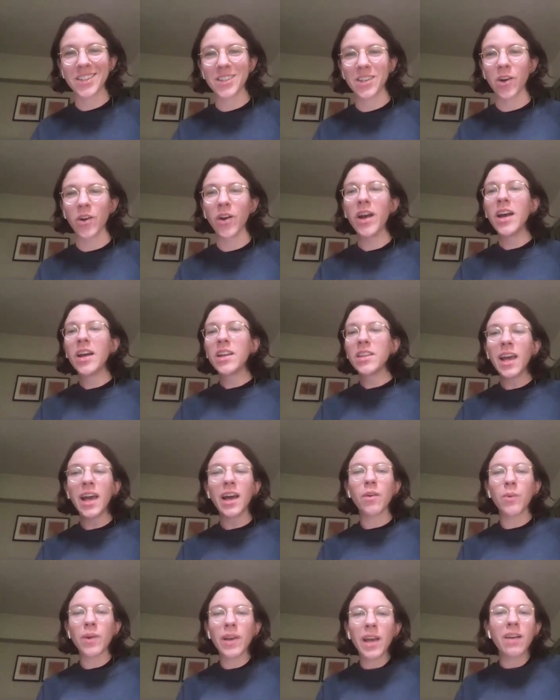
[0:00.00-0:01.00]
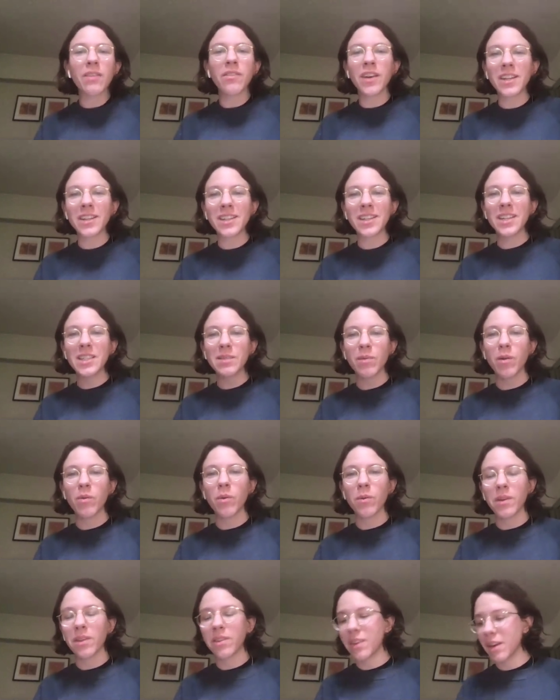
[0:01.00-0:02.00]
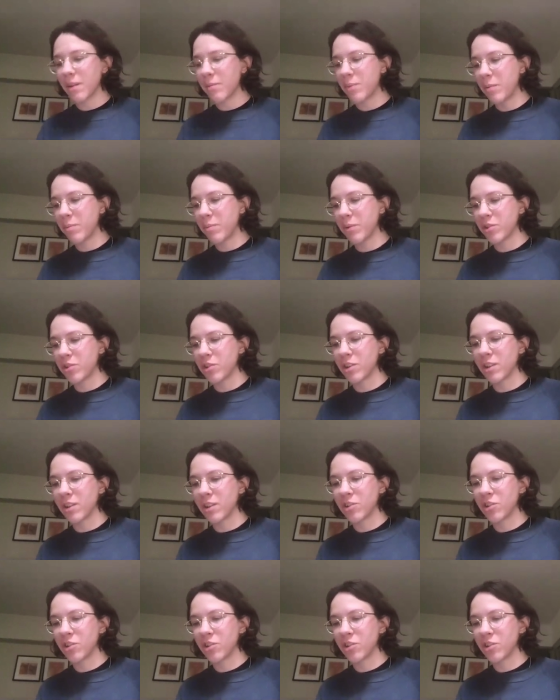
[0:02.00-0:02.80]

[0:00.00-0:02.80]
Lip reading: So yeah, we have ideas about what we think people should